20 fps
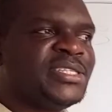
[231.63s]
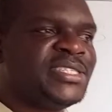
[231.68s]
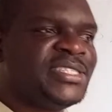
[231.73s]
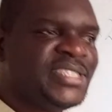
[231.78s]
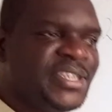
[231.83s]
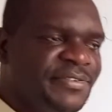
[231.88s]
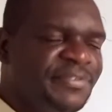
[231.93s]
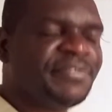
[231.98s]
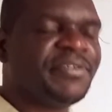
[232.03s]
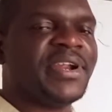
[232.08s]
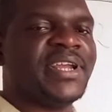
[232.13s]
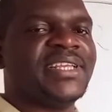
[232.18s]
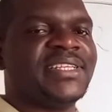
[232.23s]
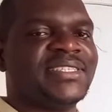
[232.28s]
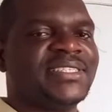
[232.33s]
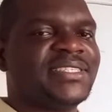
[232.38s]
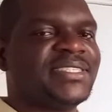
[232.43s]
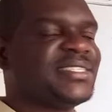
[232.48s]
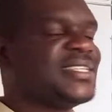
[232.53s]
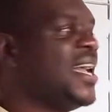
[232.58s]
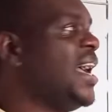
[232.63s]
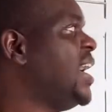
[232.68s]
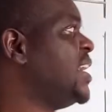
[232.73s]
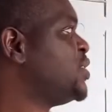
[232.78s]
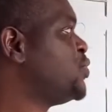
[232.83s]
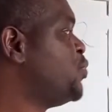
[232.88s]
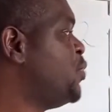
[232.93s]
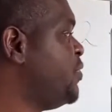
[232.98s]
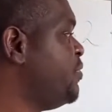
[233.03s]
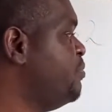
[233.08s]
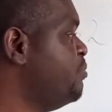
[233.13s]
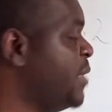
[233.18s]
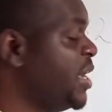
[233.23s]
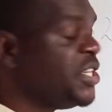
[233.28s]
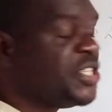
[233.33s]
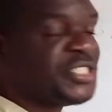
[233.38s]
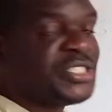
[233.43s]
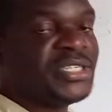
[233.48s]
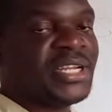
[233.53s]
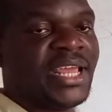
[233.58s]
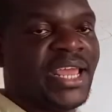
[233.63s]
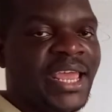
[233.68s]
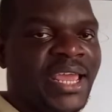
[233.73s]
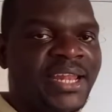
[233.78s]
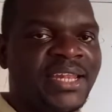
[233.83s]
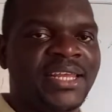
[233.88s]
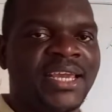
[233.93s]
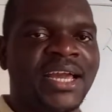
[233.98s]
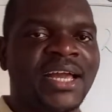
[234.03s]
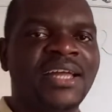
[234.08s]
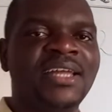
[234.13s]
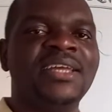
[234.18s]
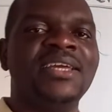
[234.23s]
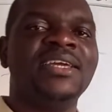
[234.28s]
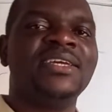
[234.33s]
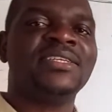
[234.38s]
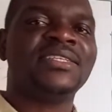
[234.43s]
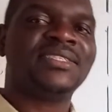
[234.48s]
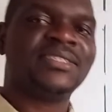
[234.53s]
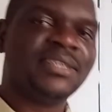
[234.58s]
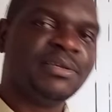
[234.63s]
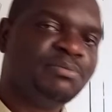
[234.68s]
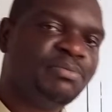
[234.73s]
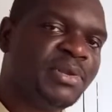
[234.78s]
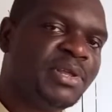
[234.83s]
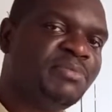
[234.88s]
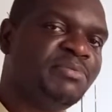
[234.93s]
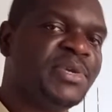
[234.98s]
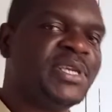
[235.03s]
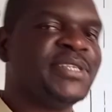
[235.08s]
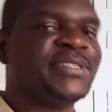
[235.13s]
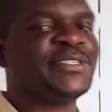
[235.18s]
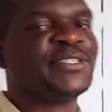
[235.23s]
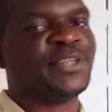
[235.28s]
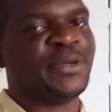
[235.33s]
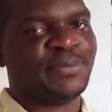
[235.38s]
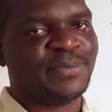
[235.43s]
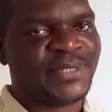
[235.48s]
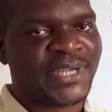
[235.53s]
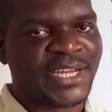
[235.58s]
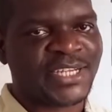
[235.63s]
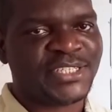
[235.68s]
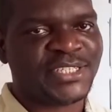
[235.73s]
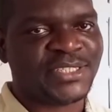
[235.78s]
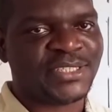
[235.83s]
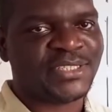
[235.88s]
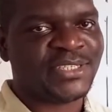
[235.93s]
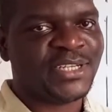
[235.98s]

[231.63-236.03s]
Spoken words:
Difference, as we've mentioned earlier, simply means subtraction.